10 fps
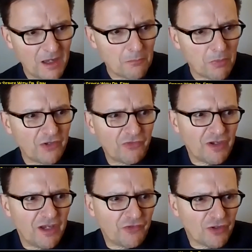But it's
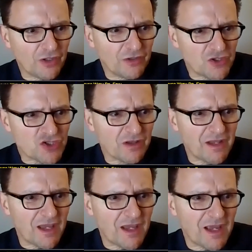it's a condition
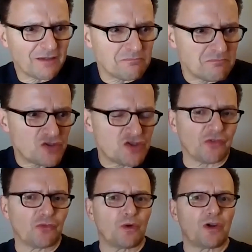that
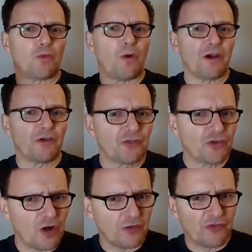just requires
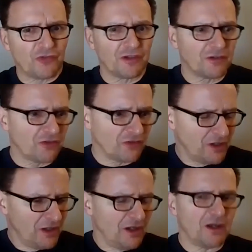constant
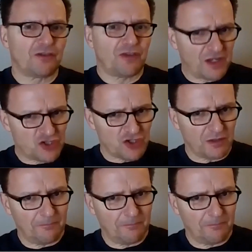attention.